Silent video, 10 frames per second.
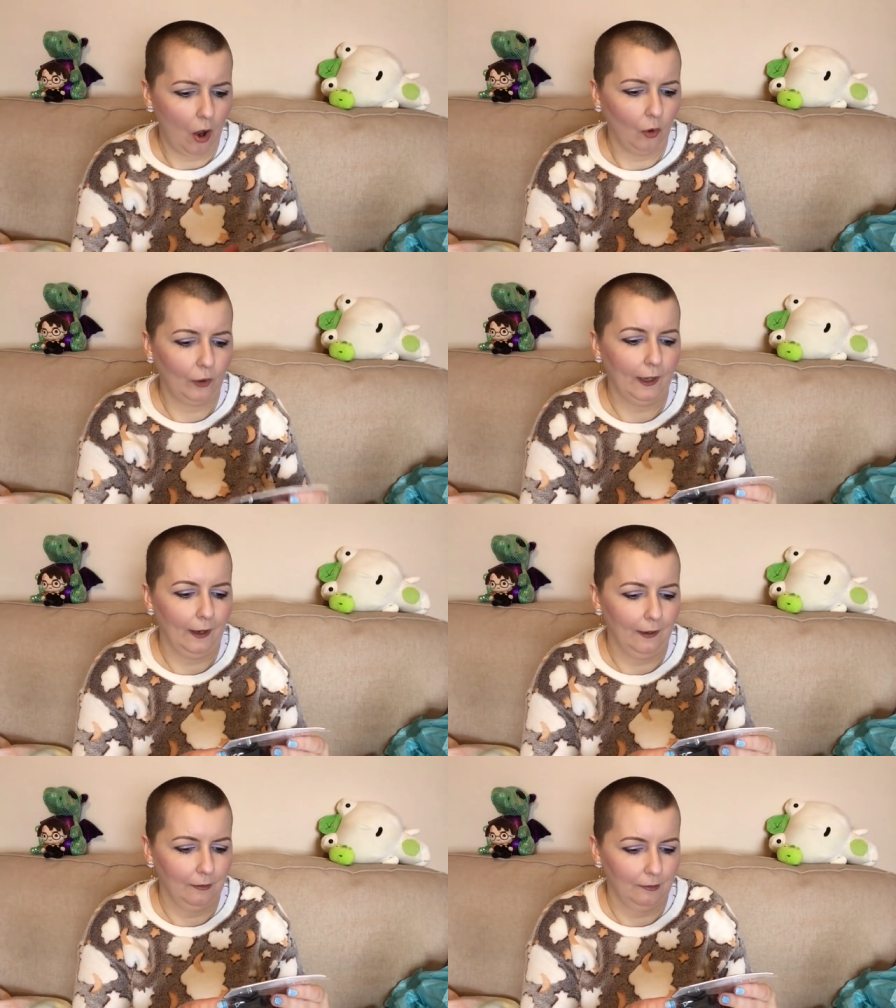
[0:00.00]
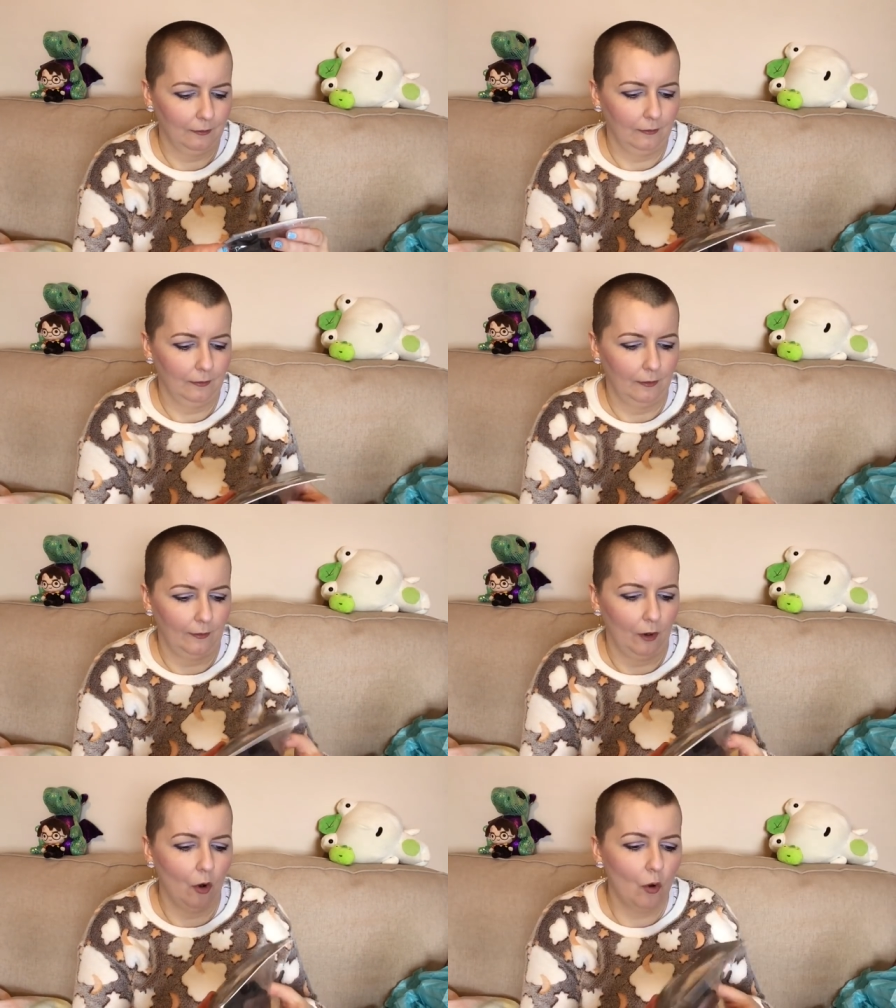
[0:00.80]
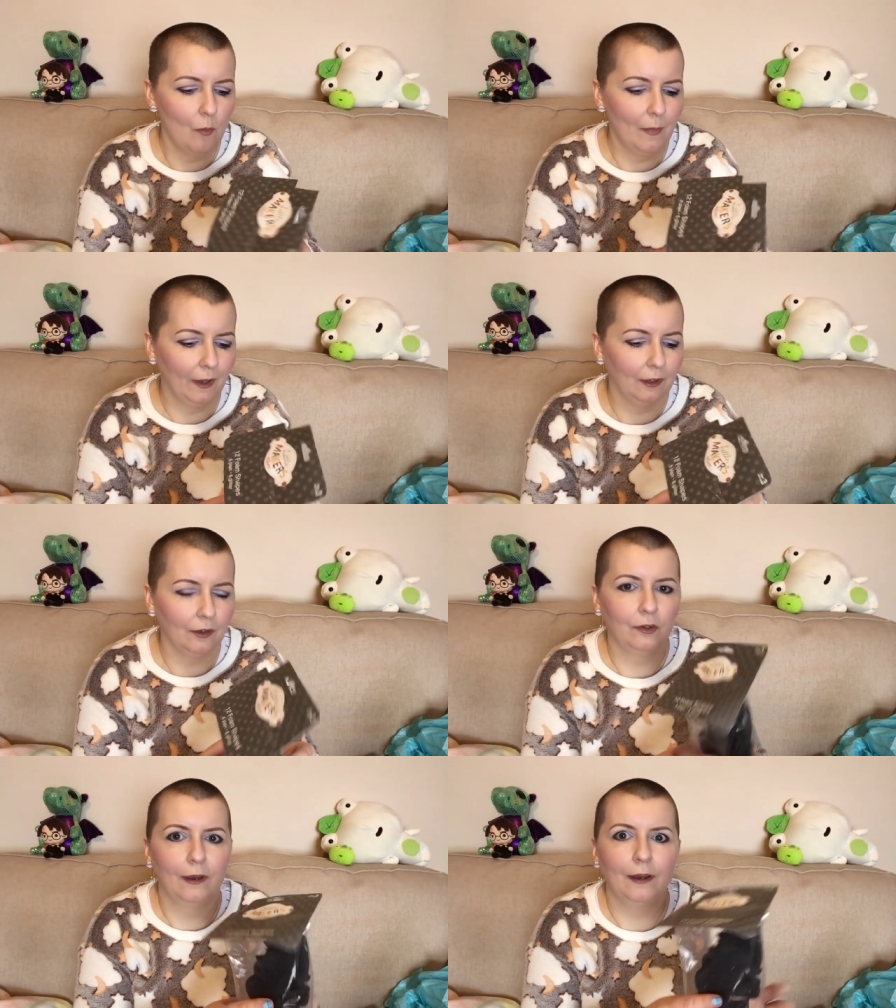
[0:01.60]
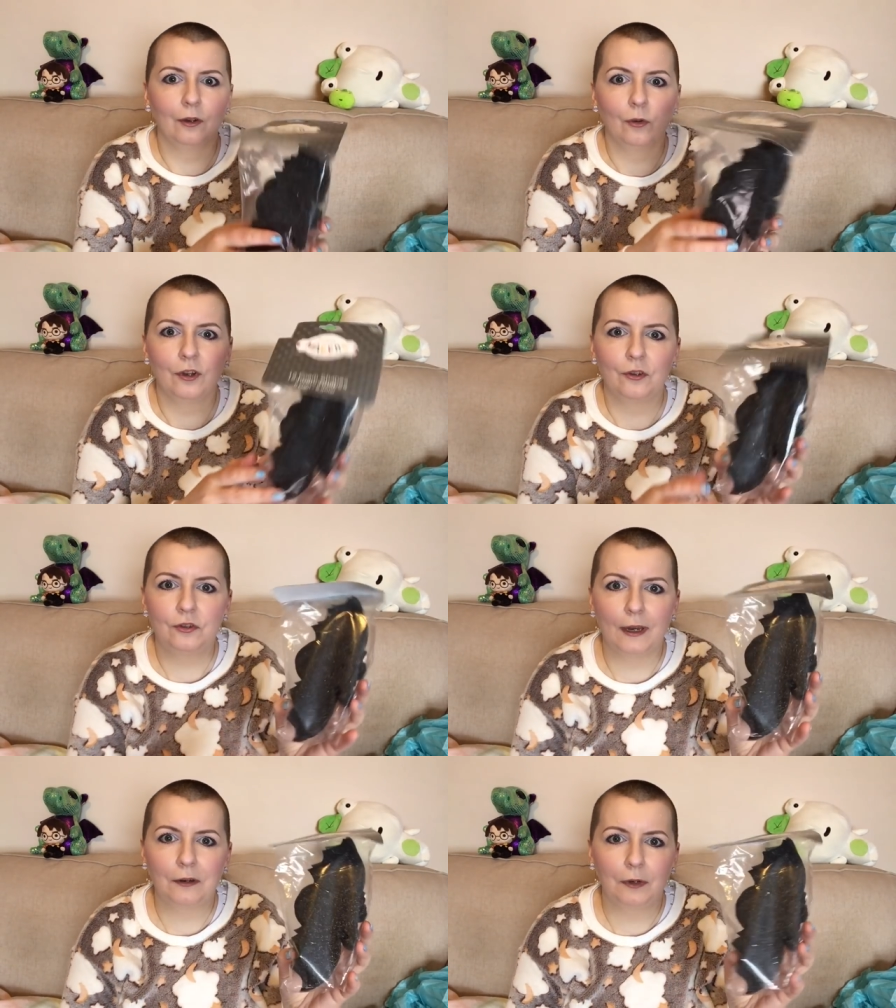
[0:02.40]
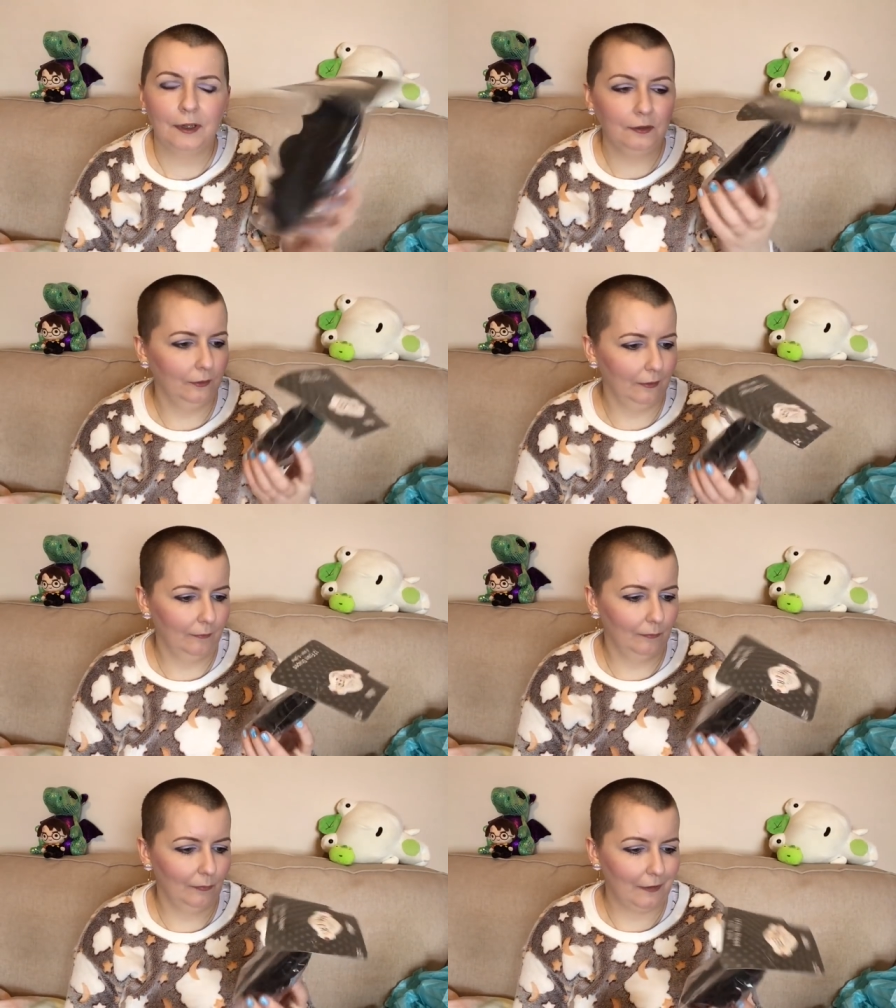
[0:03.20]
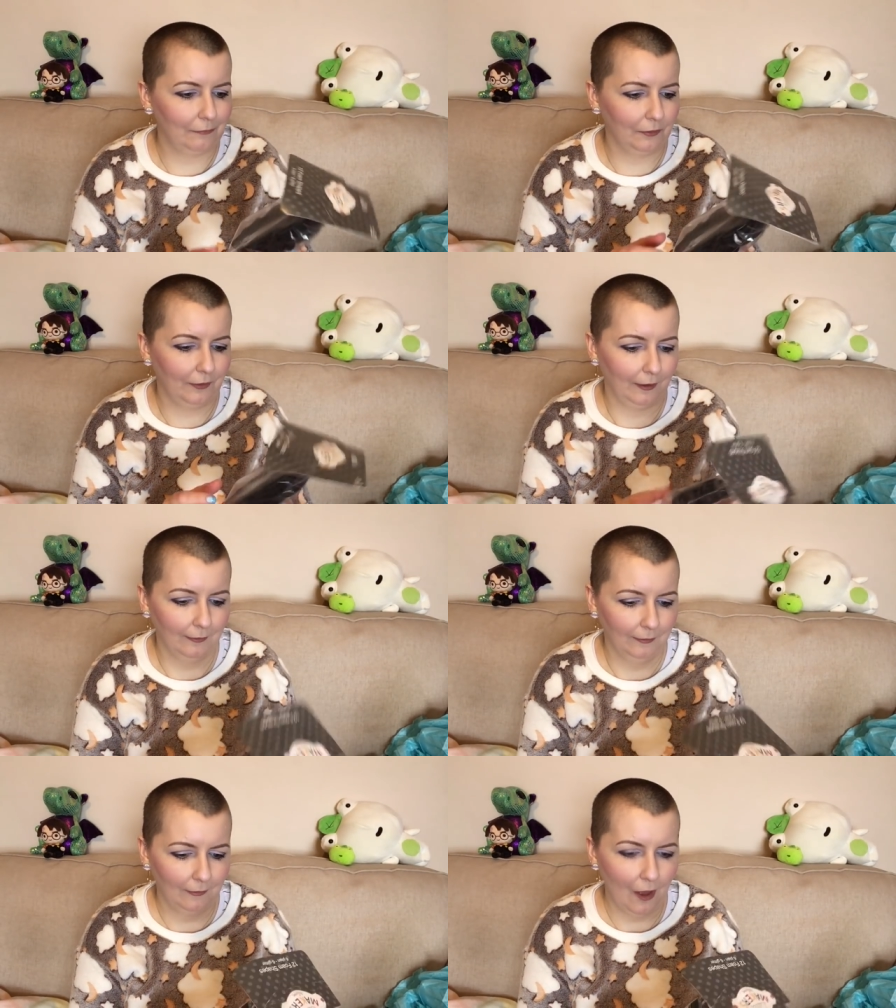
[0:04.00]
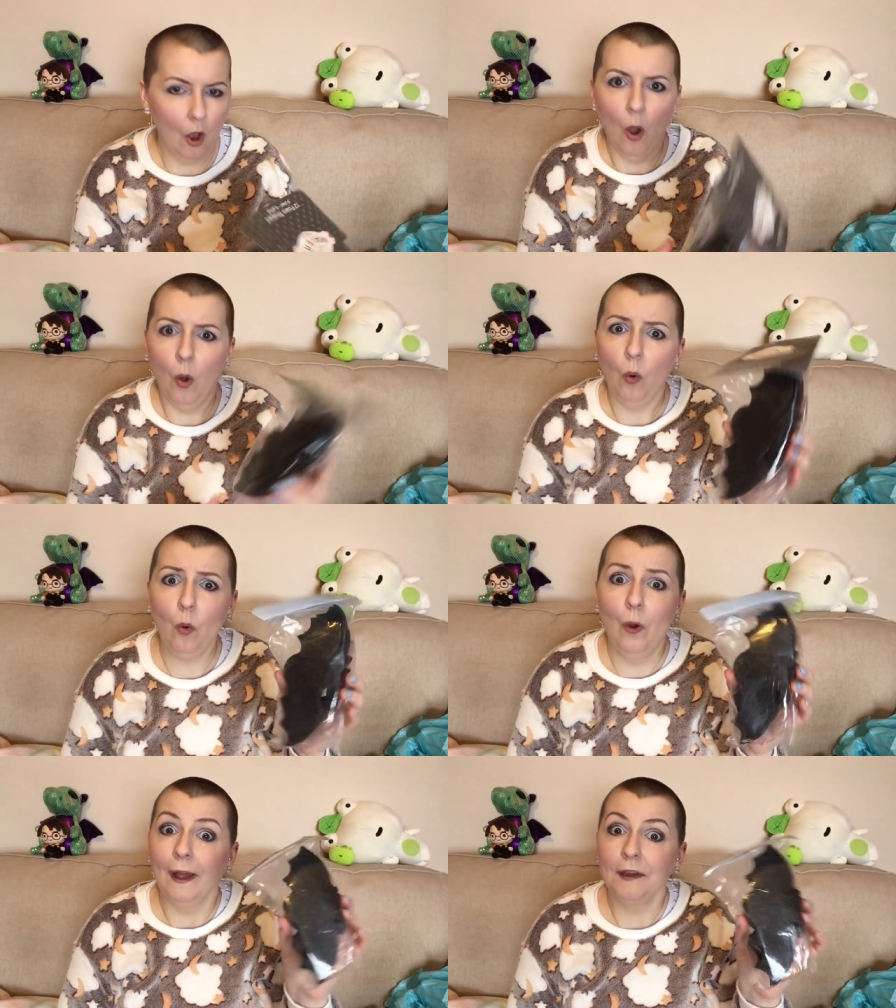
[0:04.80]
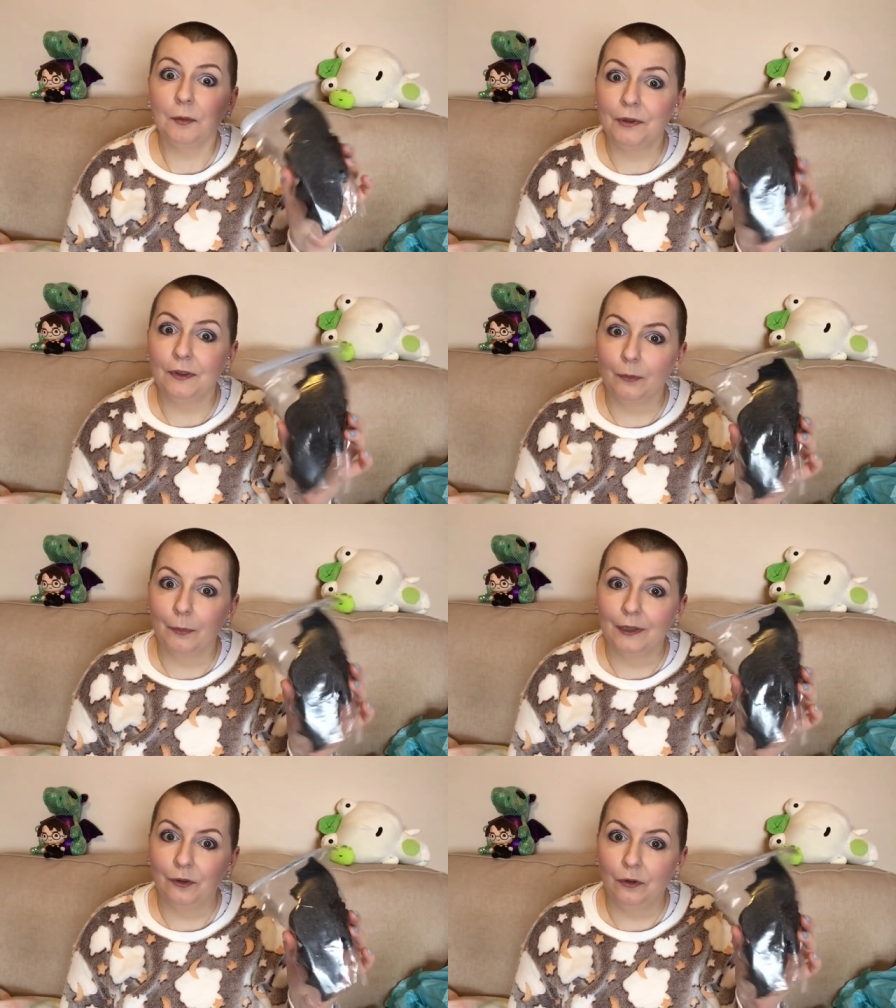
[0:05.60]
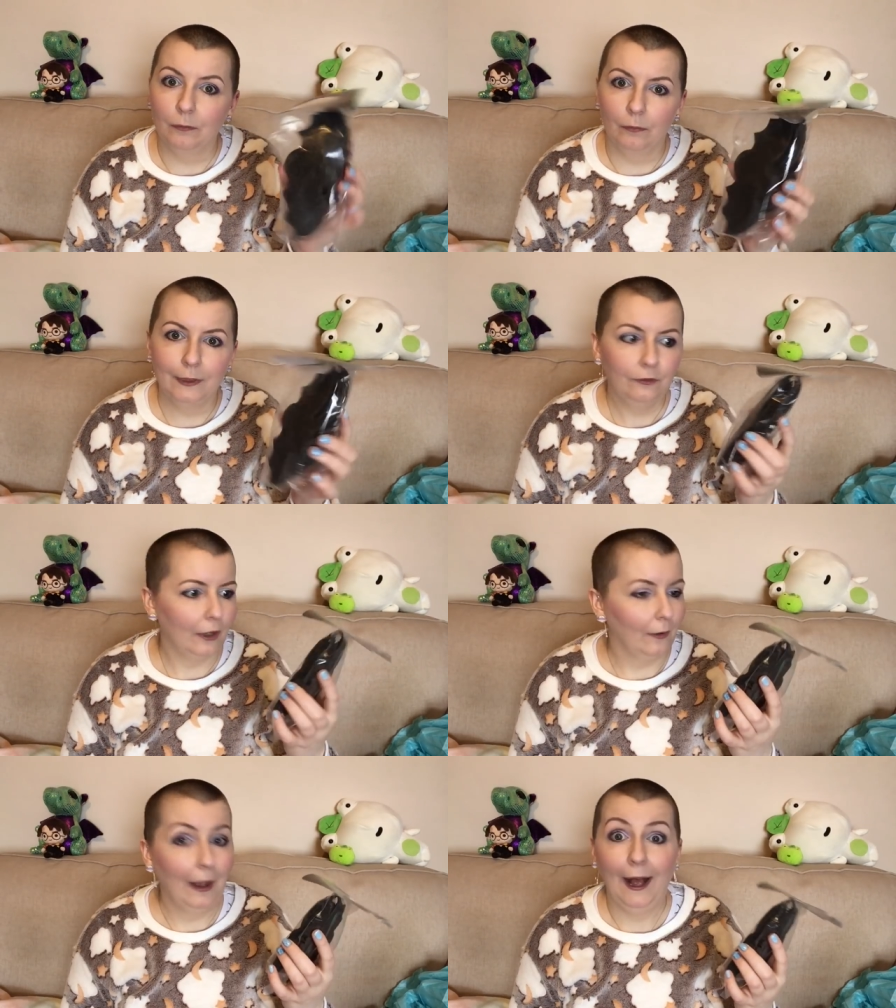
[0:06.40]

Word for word: Okay, oh my goodness, I am going to decorate everything. Oh, I could put this on my new wheelchair.